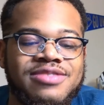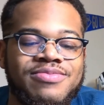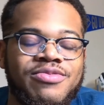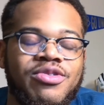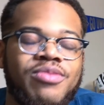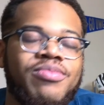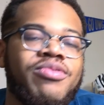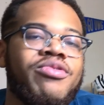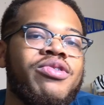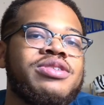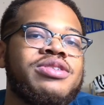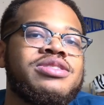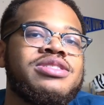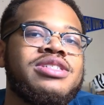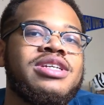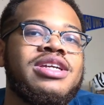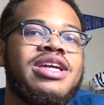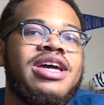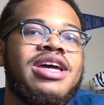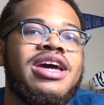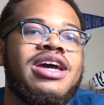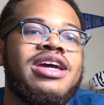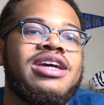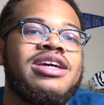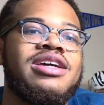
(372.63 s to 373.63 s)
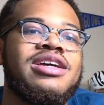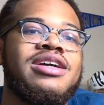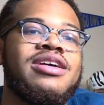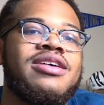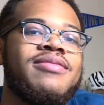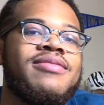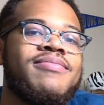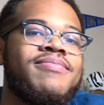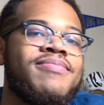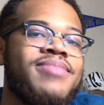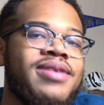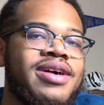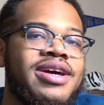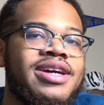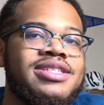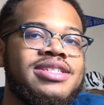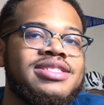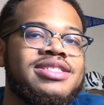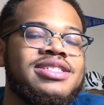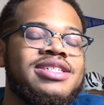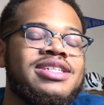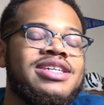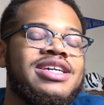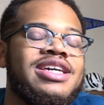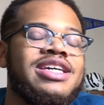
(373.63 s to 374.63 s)
some more points to that,
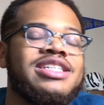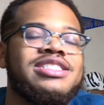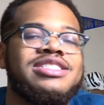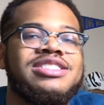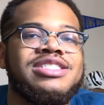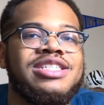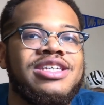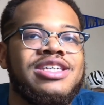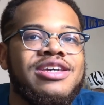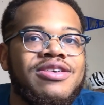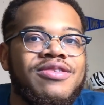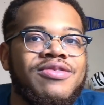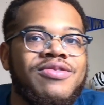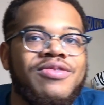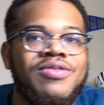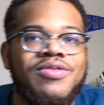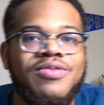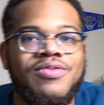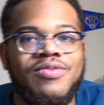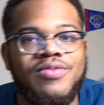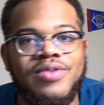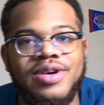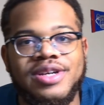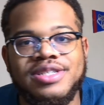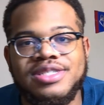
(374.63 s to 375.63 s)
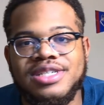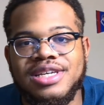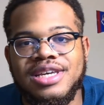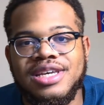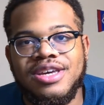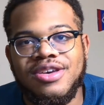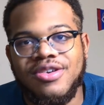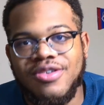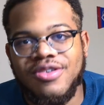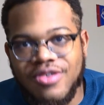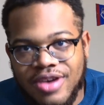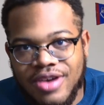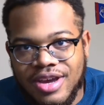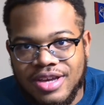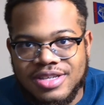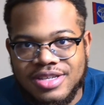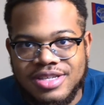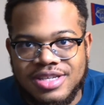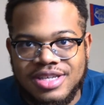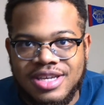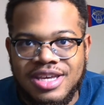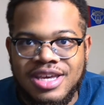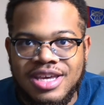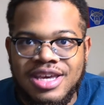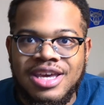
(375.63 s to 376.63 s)
but it still wasn't
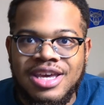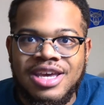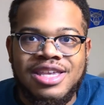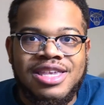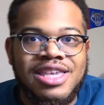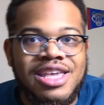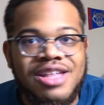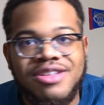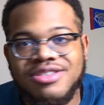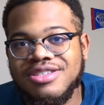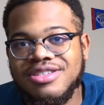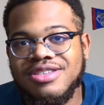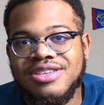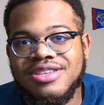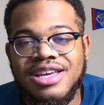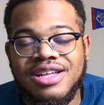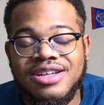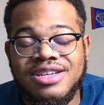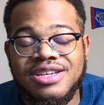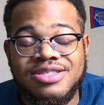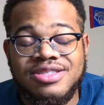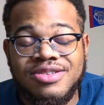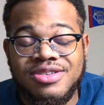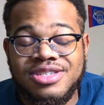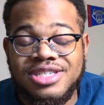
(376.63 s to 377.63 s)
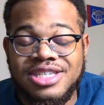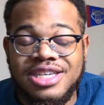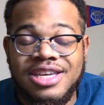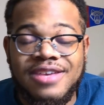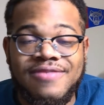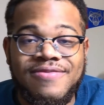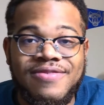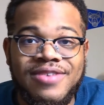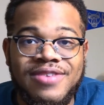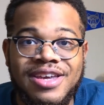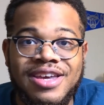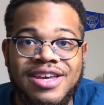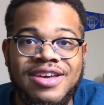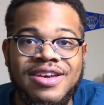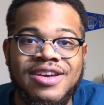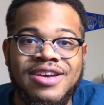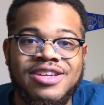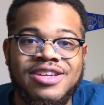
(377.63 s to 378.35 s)
great. Nicholas Latifi